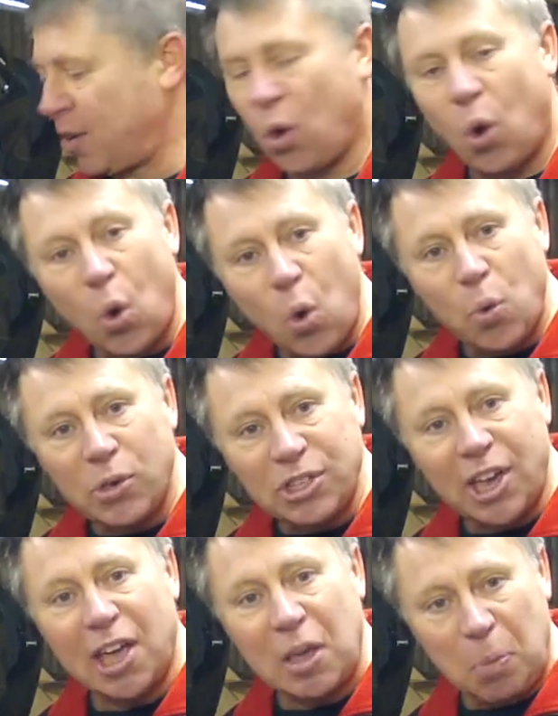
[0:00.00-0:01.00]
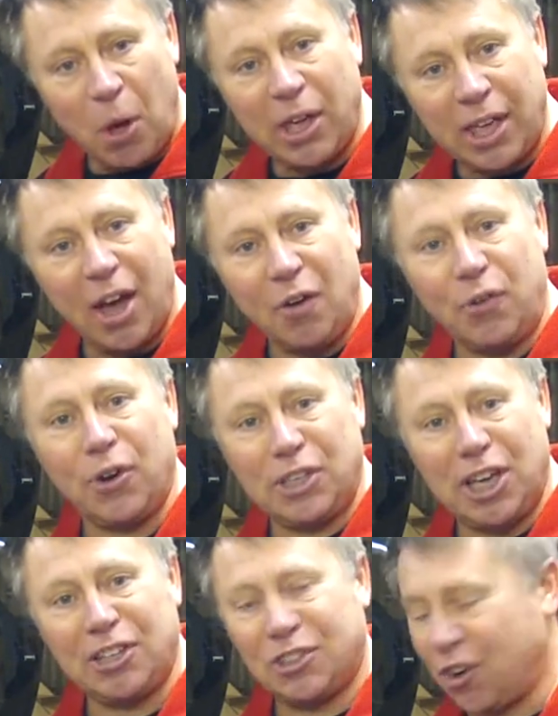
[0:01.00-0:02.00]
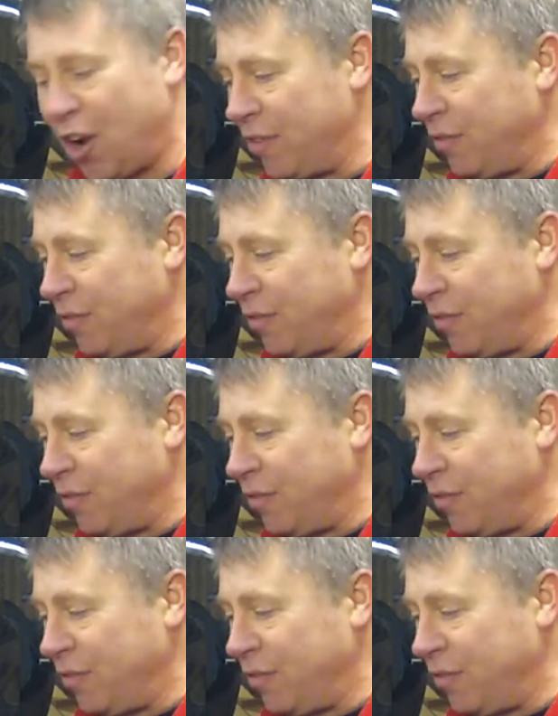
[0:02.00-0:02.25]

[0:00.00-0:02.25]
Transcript: Always take a bike out for a test drive.